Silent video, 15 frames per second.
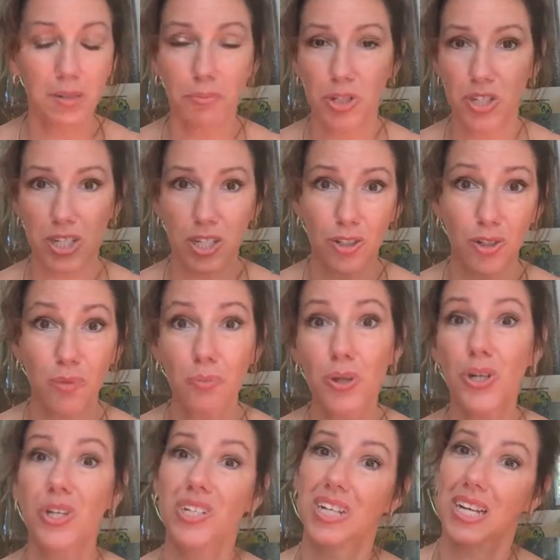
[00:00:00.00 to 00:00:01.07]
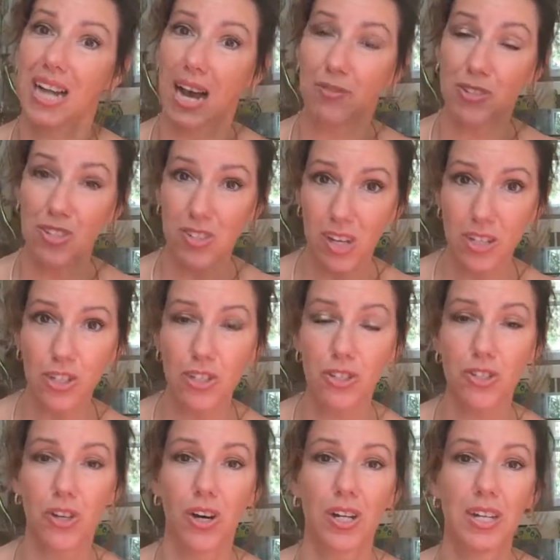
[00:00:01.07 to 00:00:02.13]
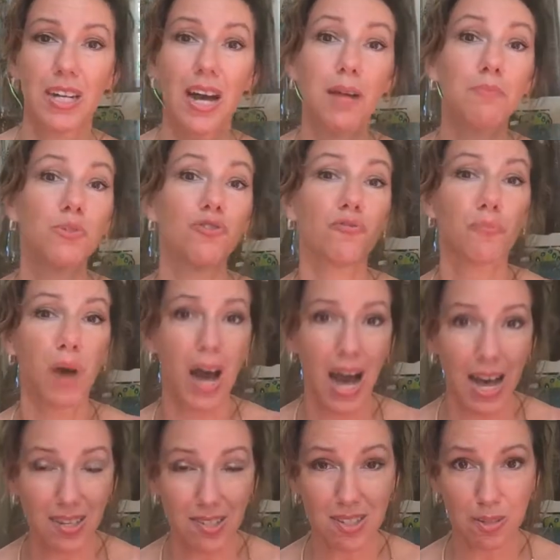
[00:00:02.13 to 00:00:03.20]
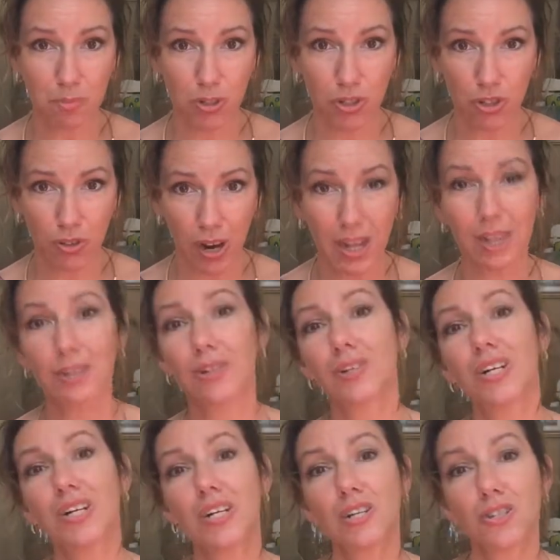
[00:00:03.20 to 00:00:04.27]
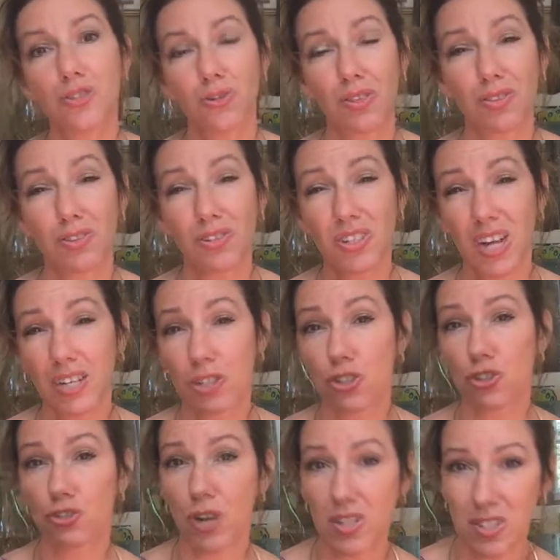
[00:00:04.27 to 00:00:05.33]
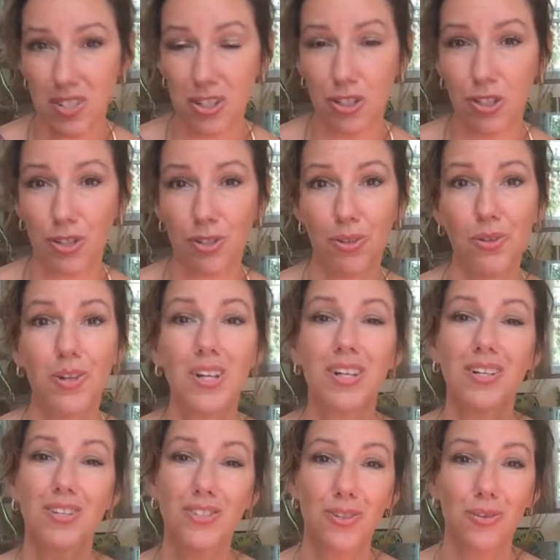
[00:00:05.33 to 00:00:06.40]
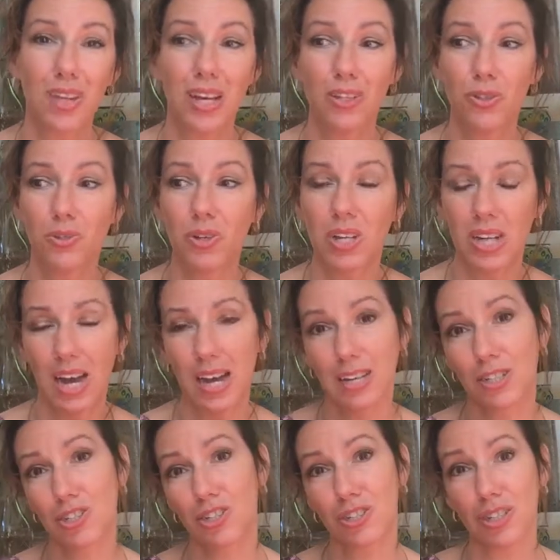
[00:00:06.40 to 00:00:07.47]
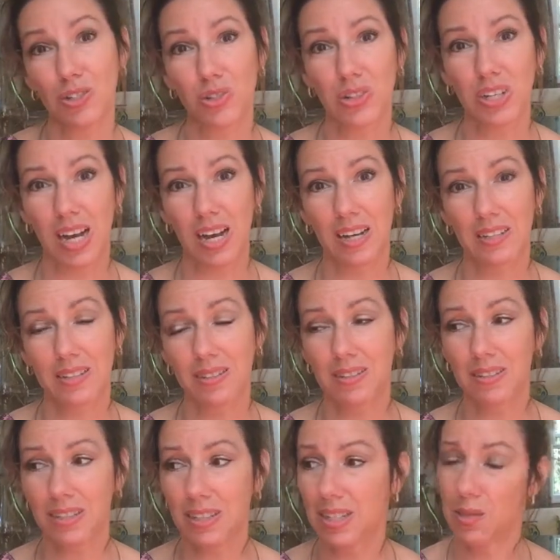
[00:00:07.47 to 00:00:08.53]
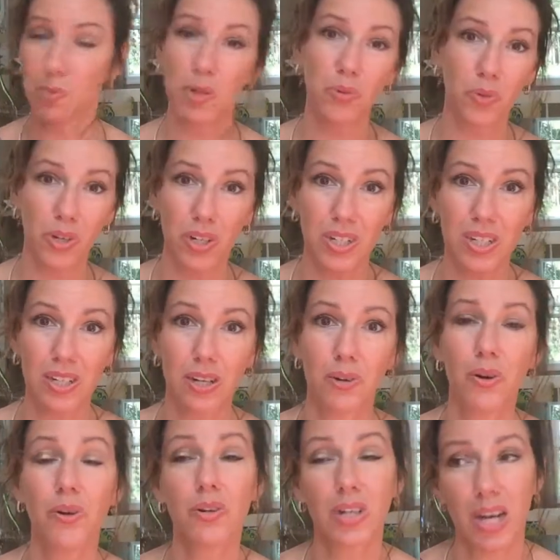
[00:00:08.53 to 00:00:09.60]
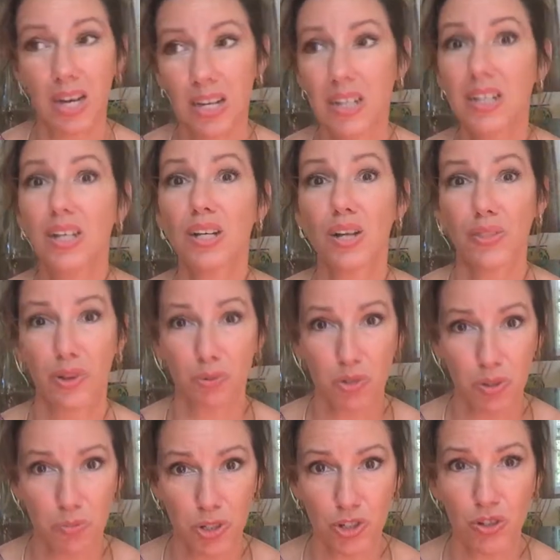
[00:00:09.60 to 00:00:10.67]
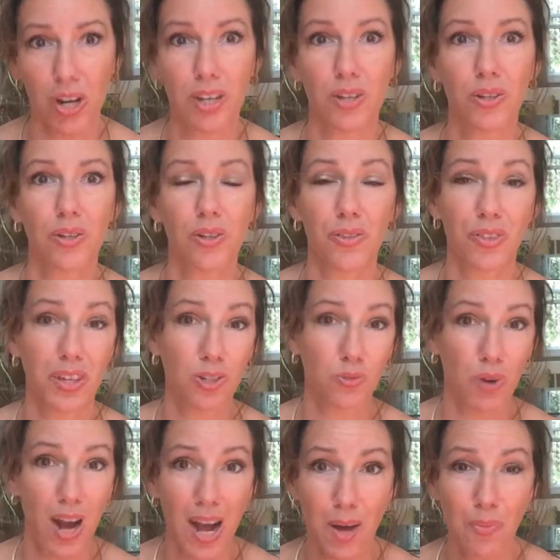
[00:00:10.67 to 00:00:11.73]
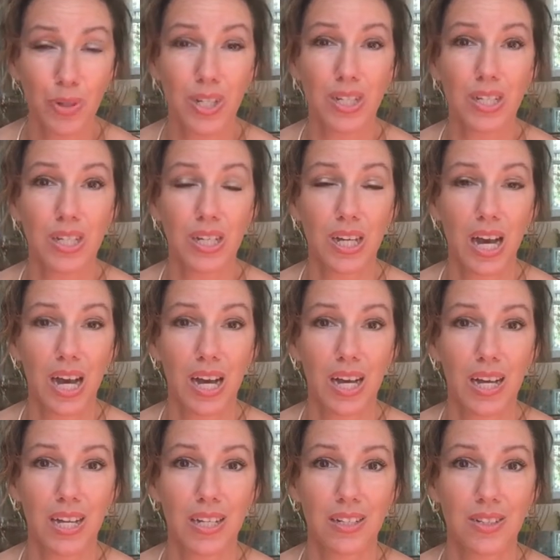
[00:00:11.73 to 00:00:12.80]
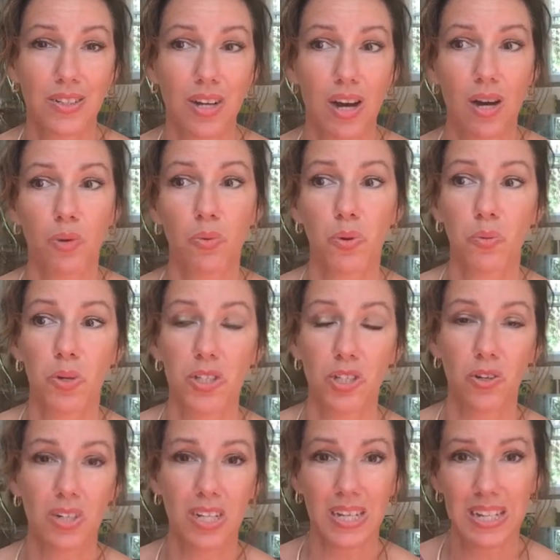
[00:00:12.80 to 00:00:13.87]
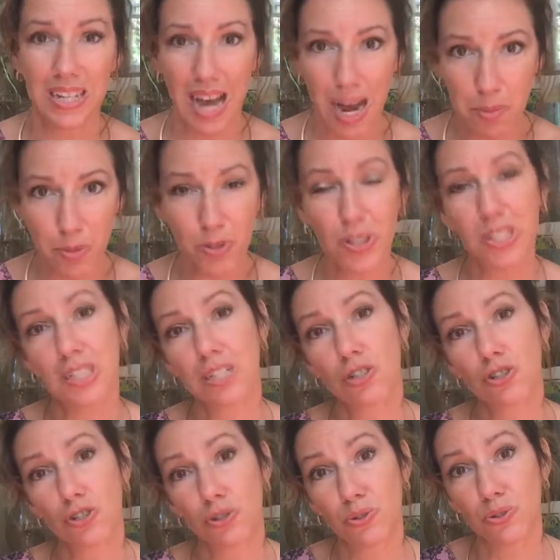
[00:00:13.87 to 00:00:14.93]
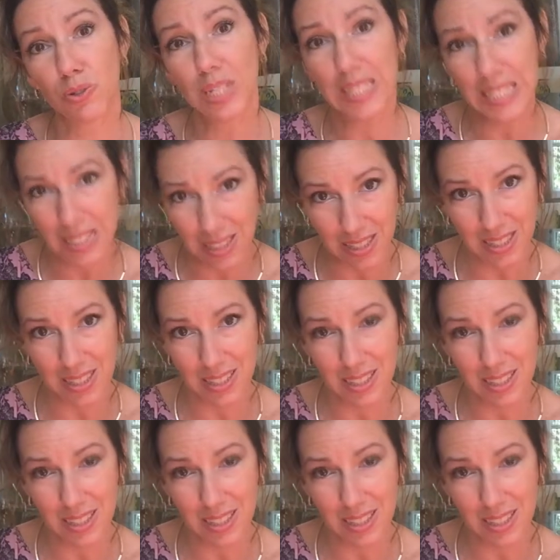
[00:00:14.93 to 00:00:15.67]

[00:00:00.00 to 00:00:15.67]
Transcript: particular book and have discussions on it and move past the betrayal so that there's not a trust issue, so that you can actually look at him at work and go, okay, there was a betrayal, things were happening, and we're working on collaborating to healing.